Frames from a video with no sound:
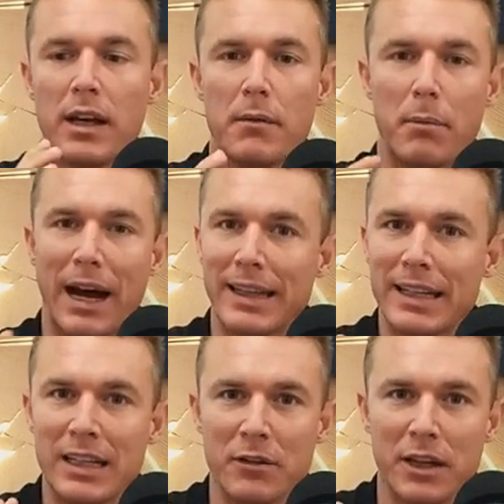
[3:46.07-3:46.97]
by the
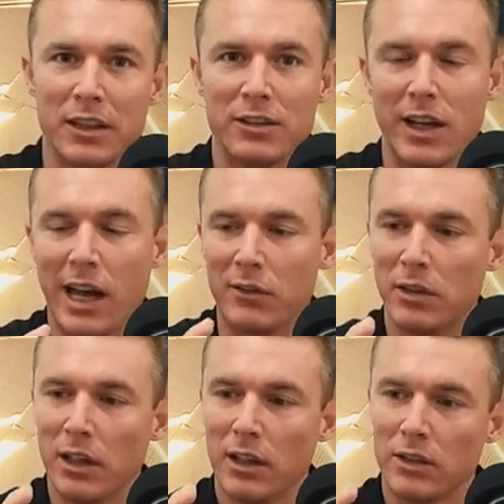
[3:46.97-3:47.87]
end of it, you have
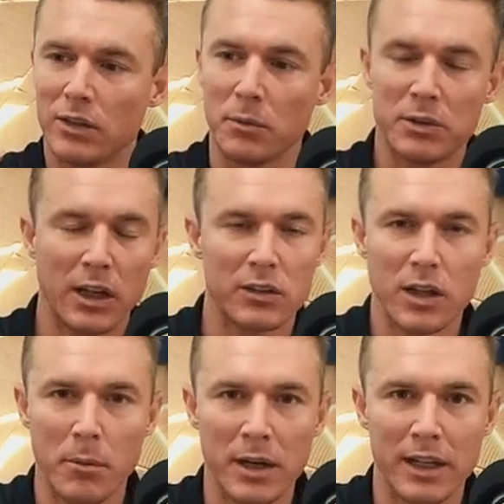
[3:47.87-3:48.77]
some cells
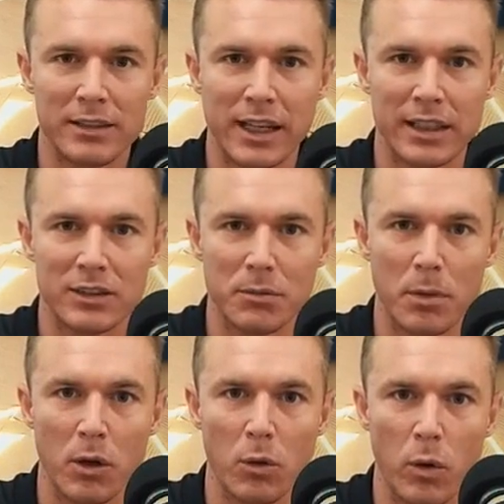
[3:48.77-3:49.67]
coming in and taking some
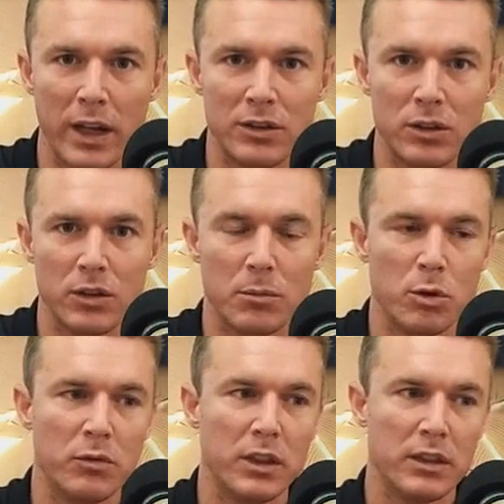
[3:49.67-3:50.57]
bone away so you can
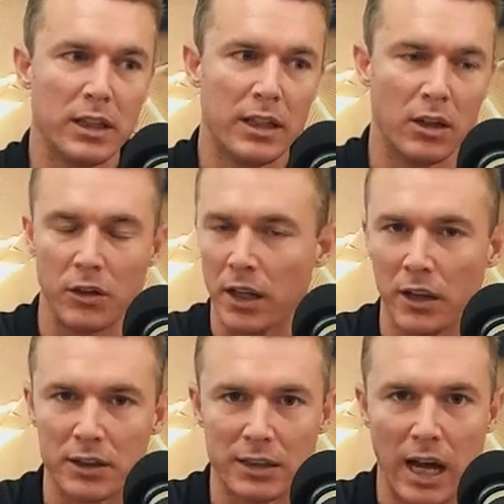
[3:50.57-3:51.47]
move it. And on the
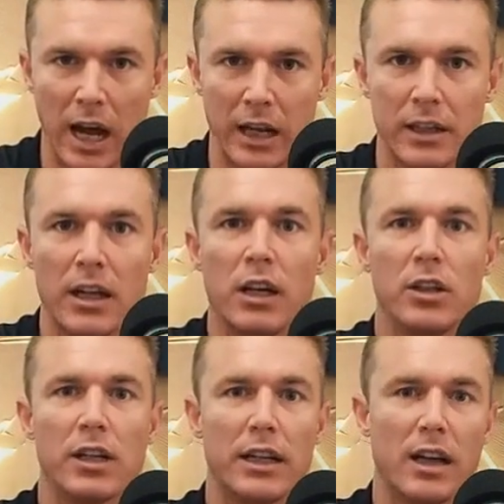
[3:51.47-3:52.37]
other side,
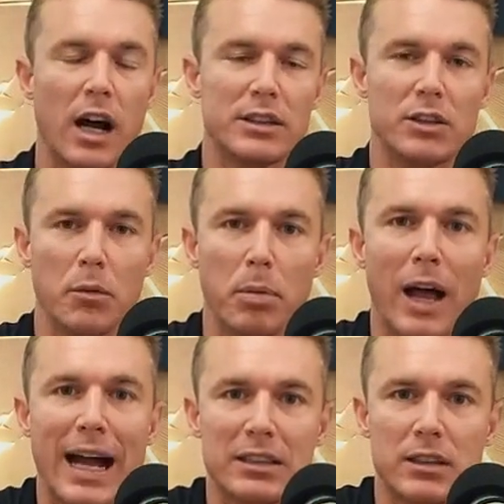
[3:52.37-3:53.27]
you got the
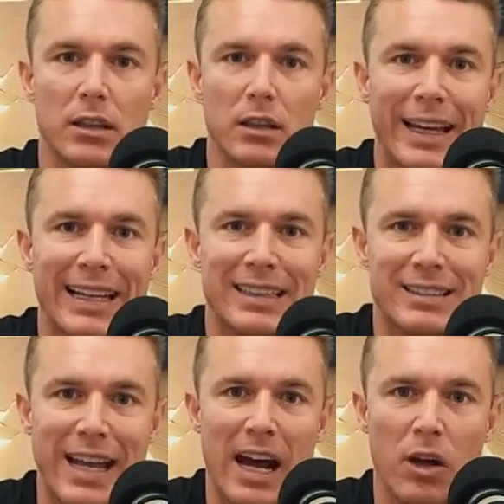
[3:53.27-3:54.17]
osteoblasts that are laying
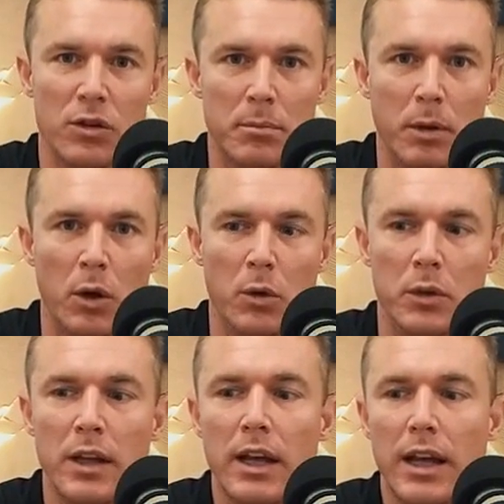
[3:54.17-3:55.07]
down the
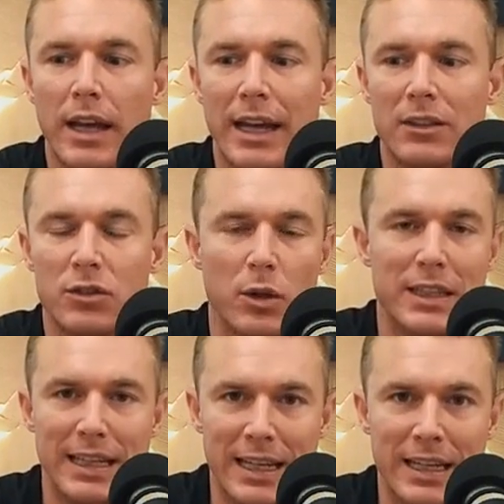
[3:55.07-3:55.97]
bone. And so at
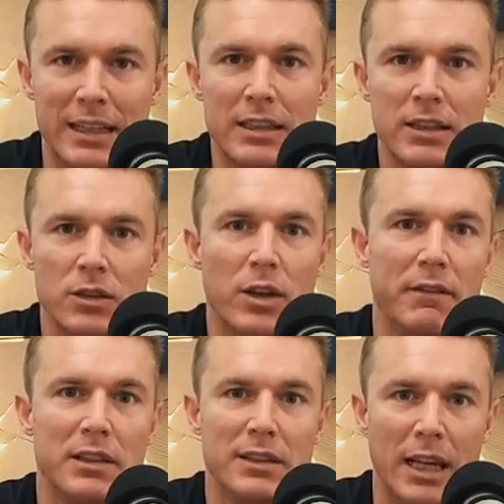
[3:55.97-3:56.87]
the end, you have
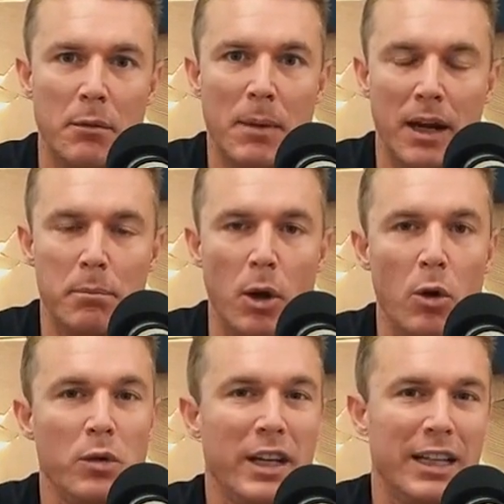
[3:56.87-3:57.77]
the same amount of
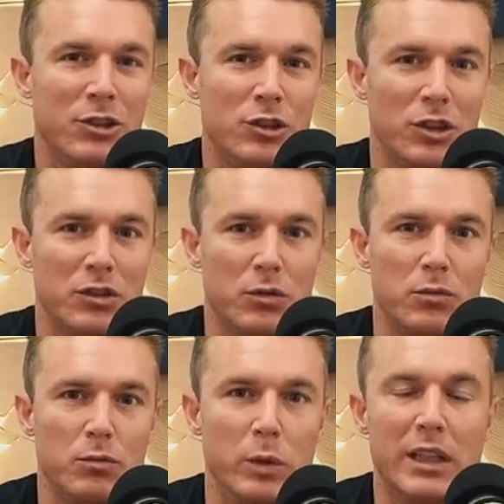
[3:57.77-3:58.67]
bone. It's just
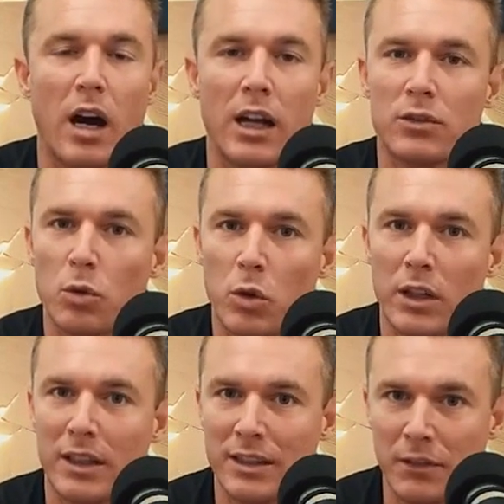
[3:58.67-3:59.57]
recontoured
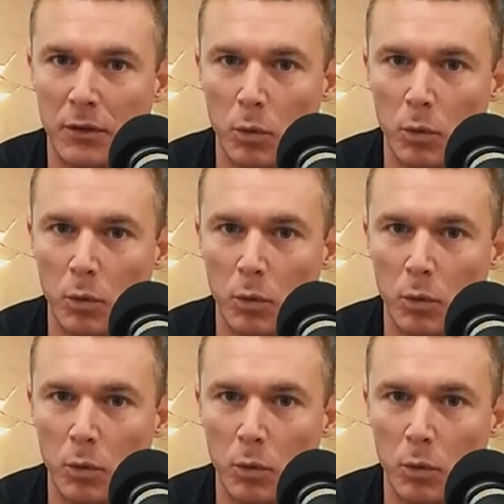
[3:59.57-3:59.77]
in a different